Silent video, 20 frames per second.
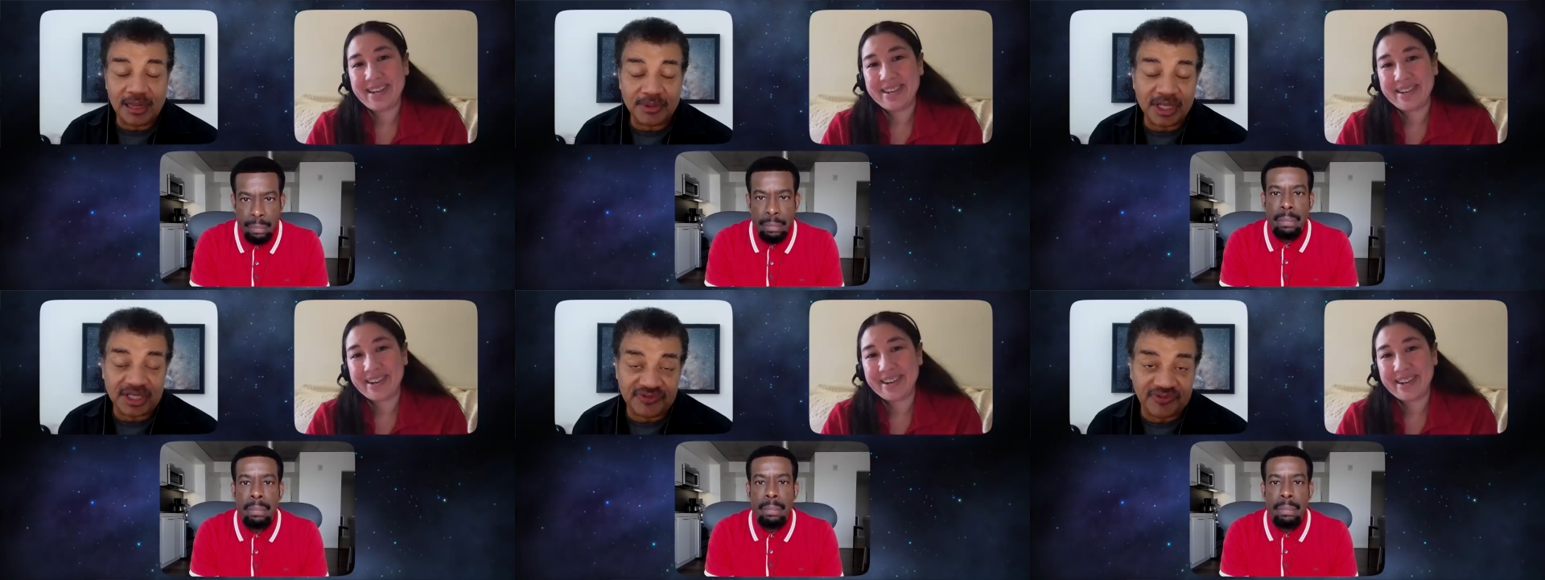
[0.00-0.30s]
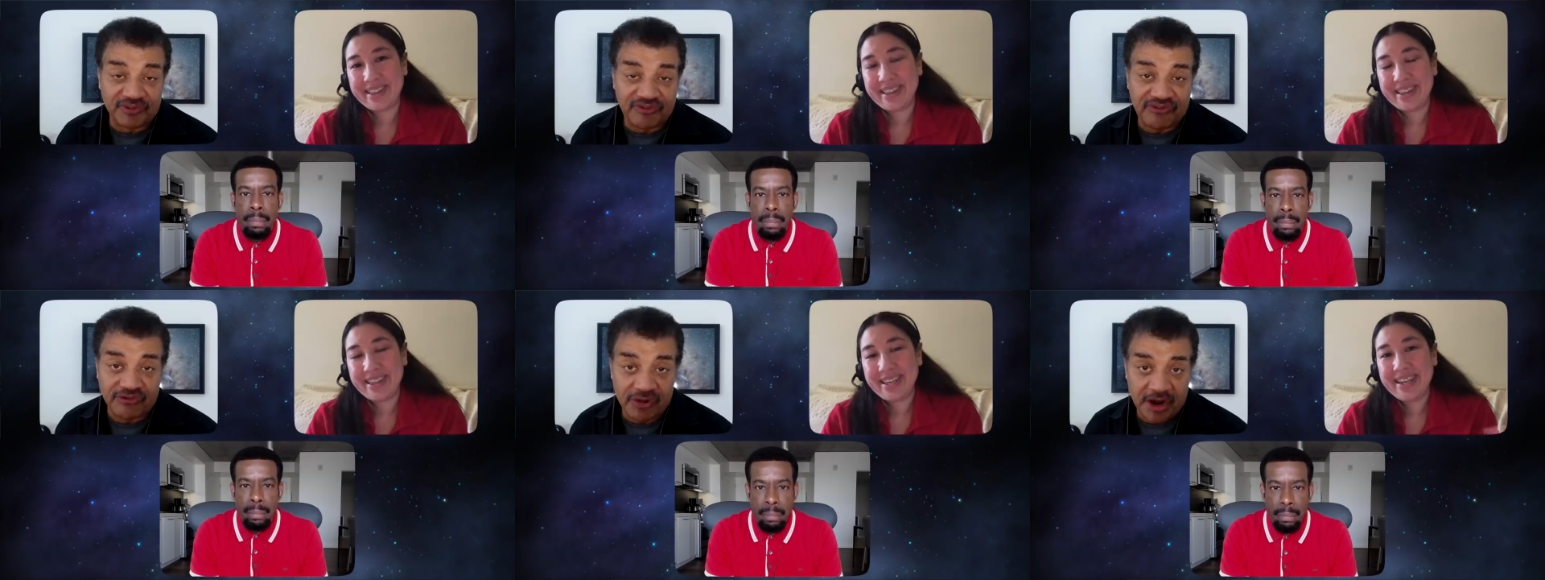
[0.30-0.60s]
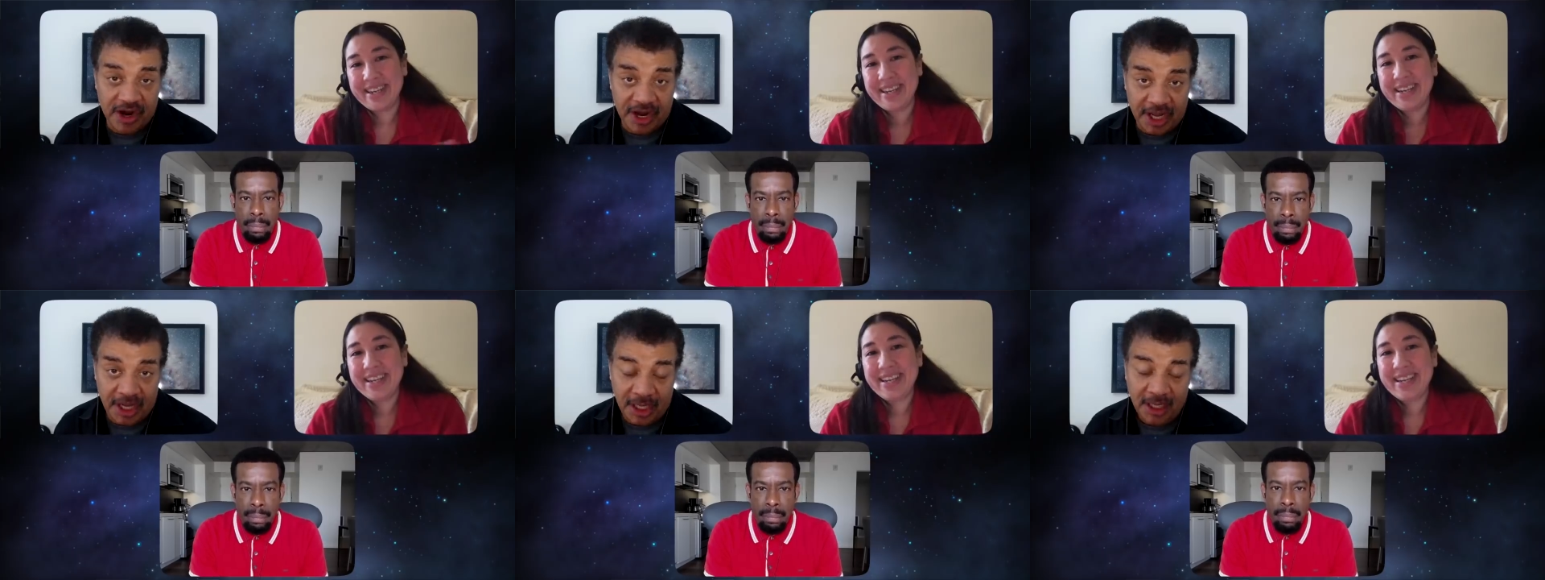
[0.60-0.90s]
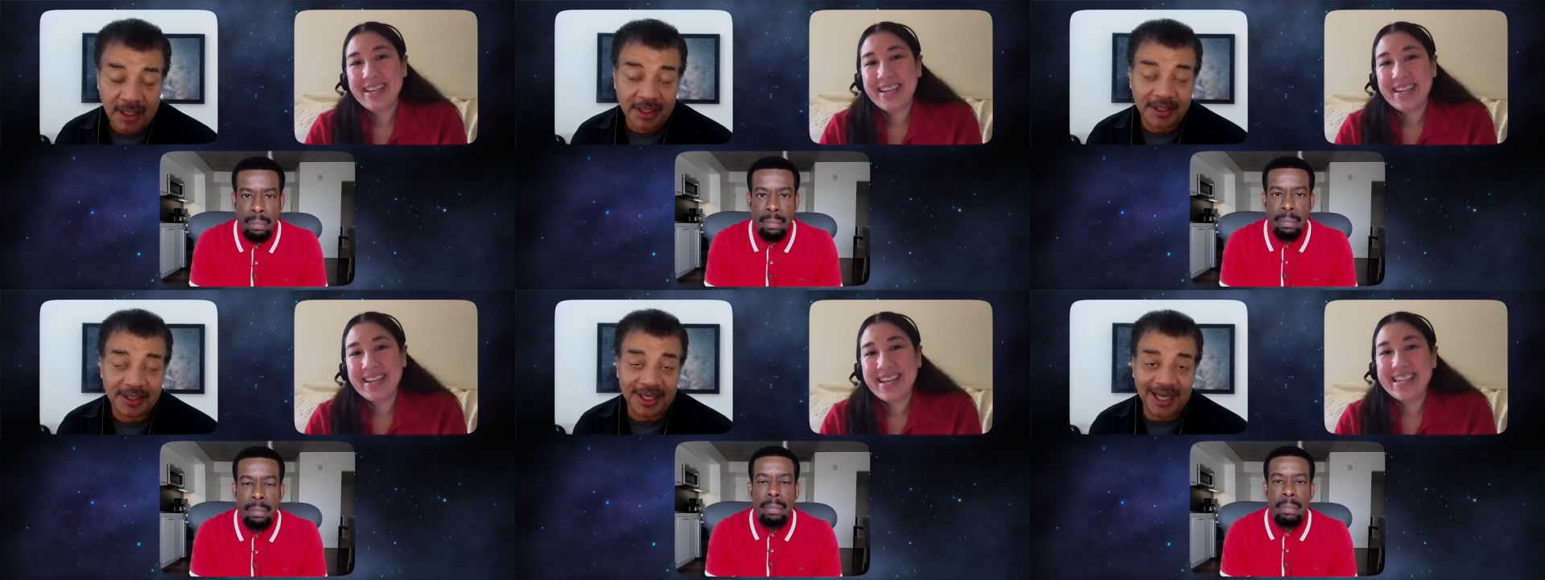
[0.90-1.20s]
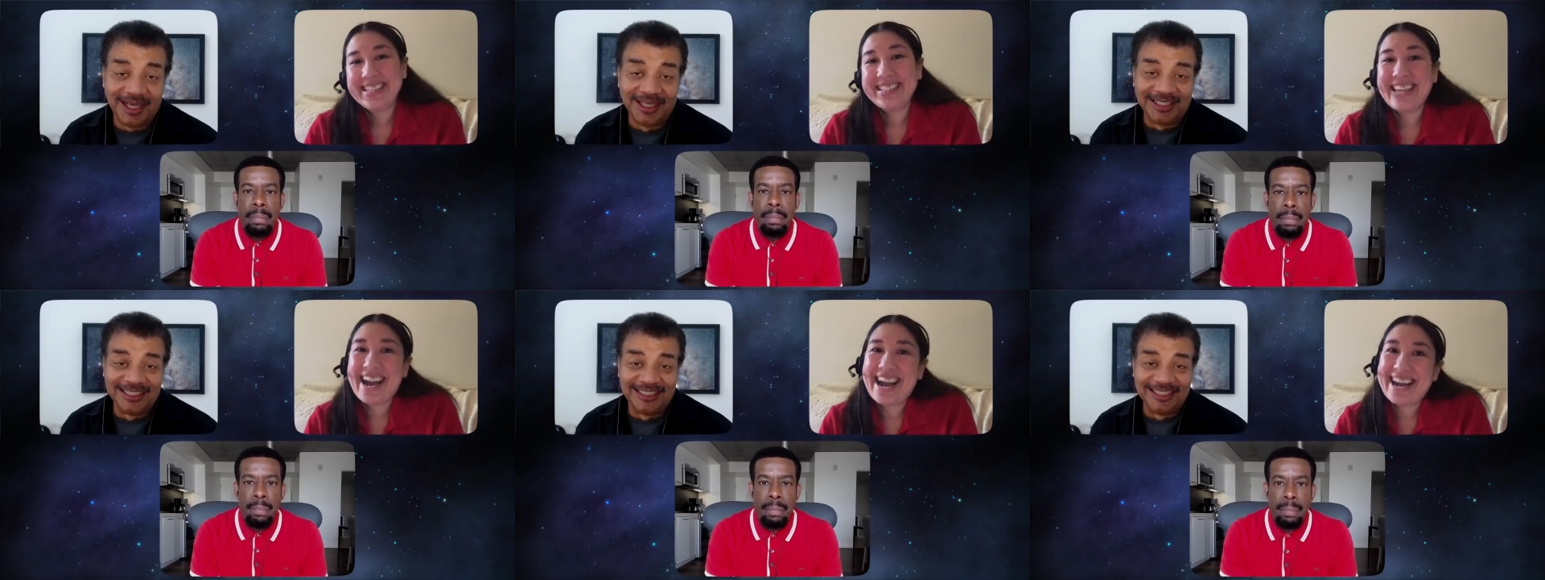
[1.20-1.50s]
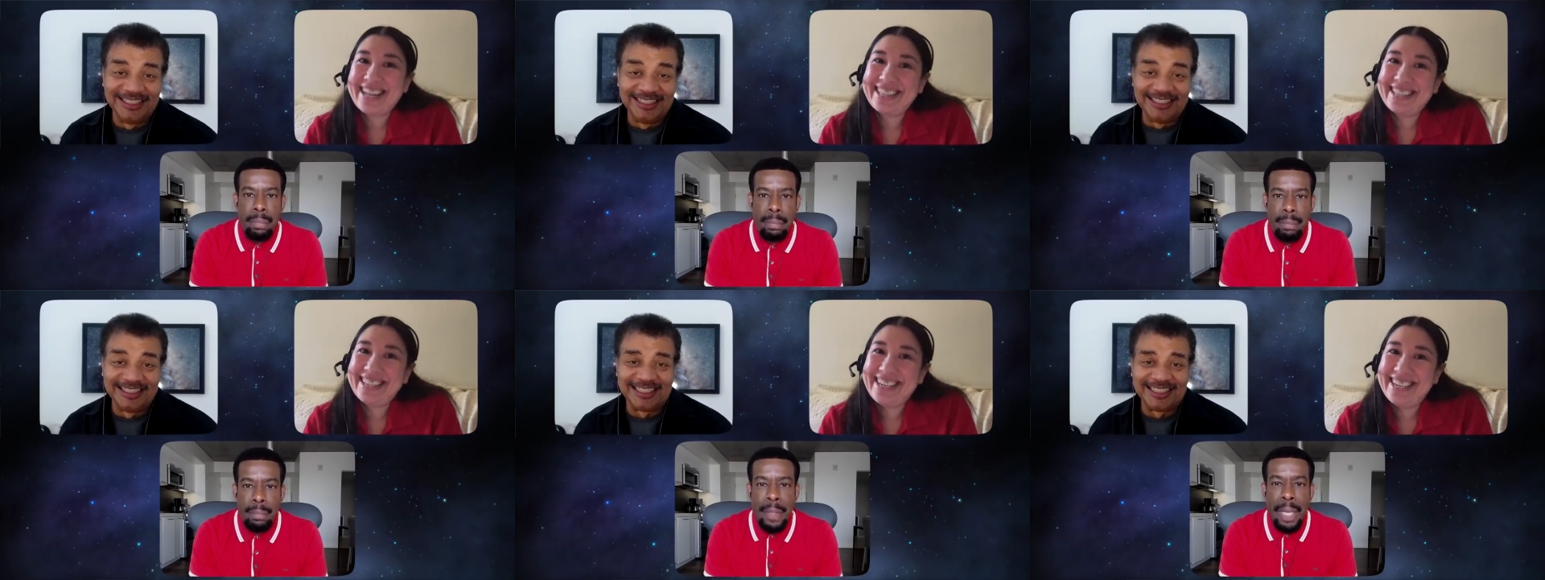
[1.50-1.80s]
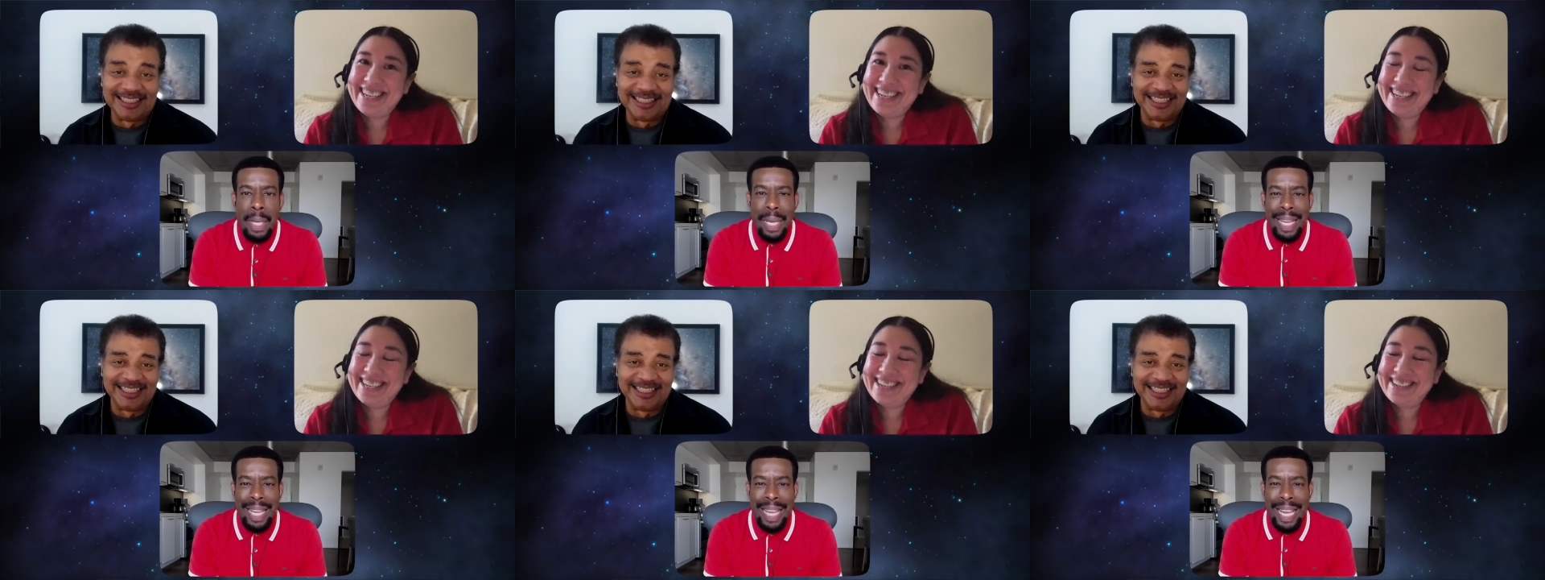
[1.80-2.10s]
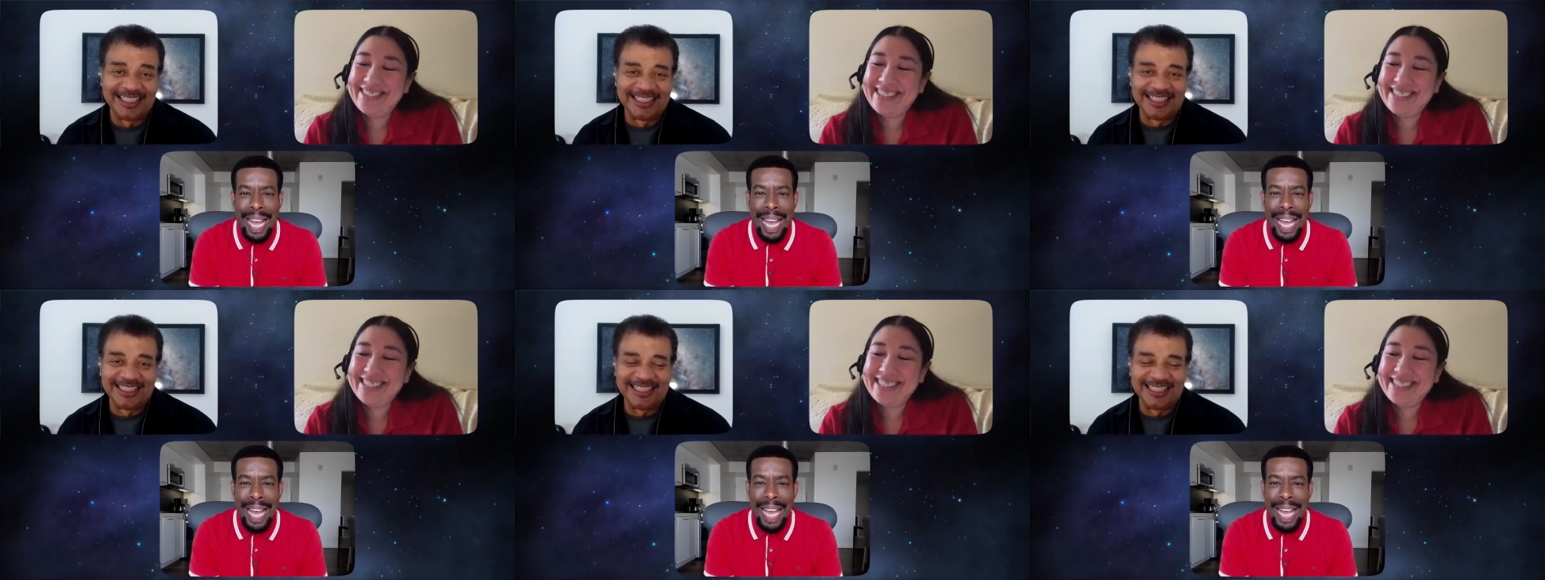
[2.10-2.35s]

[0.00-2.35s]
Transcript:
Speaker 1: to us for free, exactly, yeah. which is